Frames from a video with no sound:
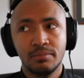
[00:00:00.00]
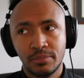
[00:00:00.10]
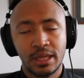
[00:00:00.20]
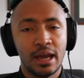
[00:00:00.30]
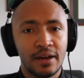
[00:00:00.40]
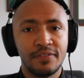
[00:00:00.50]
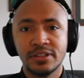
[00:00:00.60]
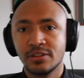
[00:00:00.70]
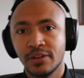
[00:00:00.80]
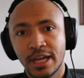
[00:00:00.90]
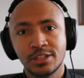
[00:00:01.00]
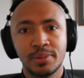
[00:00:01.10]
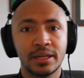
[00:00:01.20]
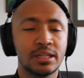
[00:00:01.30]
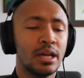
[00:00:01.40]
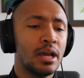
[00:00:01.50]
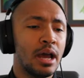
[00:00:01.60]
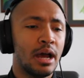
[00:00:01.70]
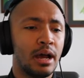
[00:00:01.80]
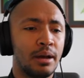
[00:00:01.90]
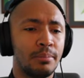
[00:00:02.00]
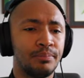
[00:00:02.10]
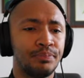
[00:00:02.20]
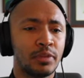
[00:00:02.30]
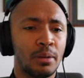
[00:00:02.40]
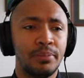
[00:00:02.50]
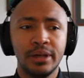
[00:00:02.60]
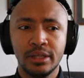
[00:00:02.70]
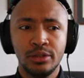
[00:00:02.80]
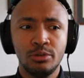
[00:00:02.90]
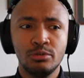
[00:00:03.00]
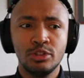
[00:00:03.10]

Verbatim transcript: the offensive aspect, um, but you